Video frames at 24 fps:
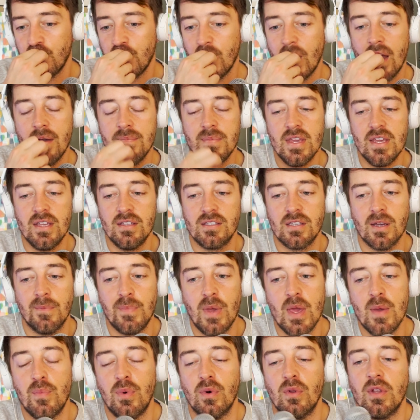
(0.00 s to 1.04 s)
I mean, some
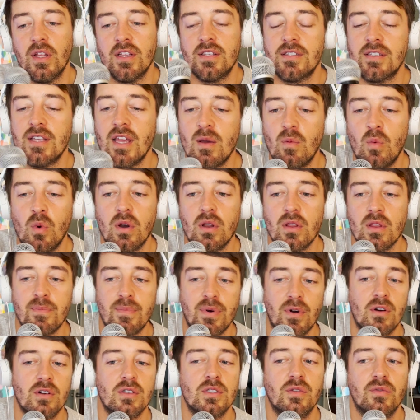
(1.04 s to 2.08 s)
people, let's say, what are the
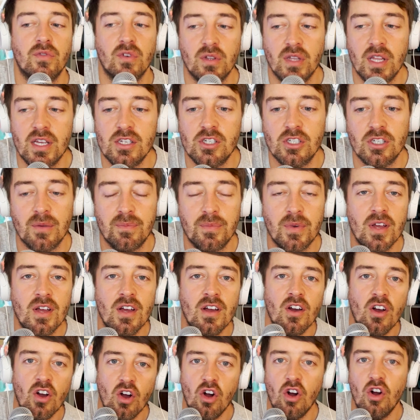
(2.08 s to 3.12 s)
perks of a relationship?
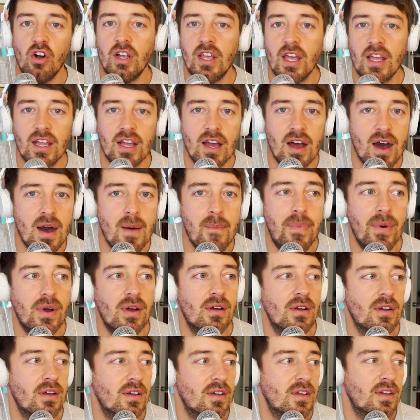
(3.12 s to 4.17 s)
Hooking up,
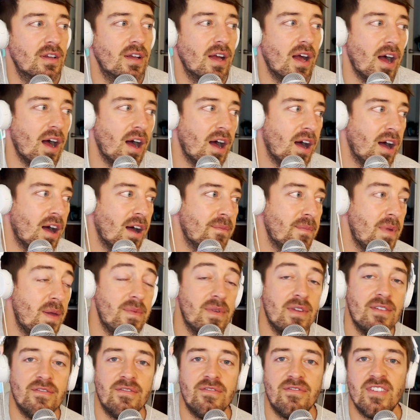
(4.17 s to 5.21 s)
uh,
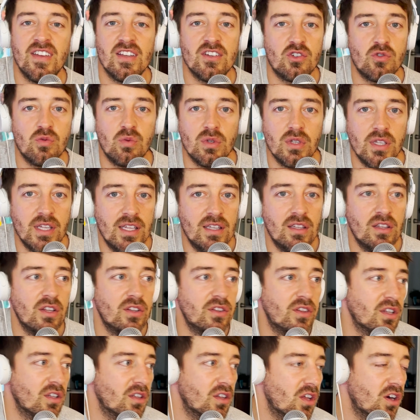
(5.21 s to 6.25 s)
maybe visually
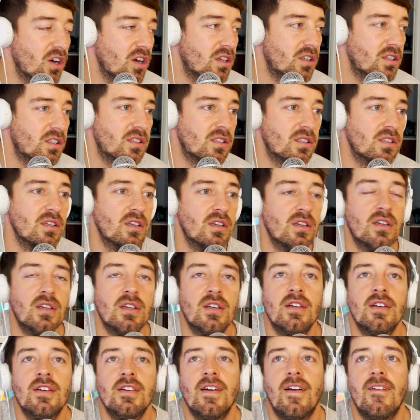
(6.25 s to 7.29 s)
the looks.
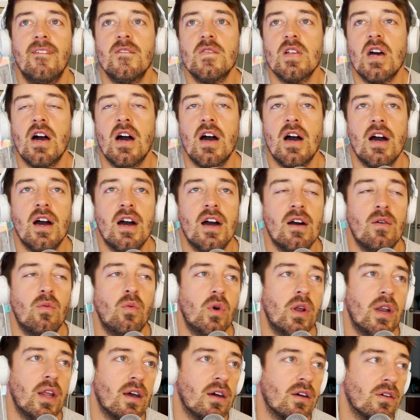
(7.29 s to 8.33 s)
Uh,
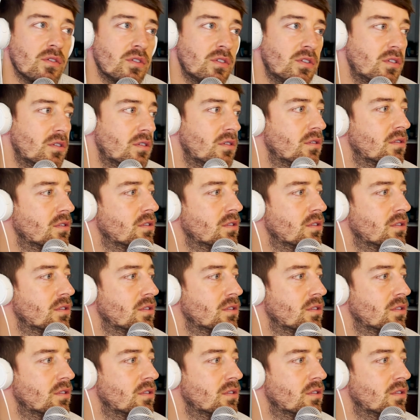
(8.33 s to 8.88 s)
what else?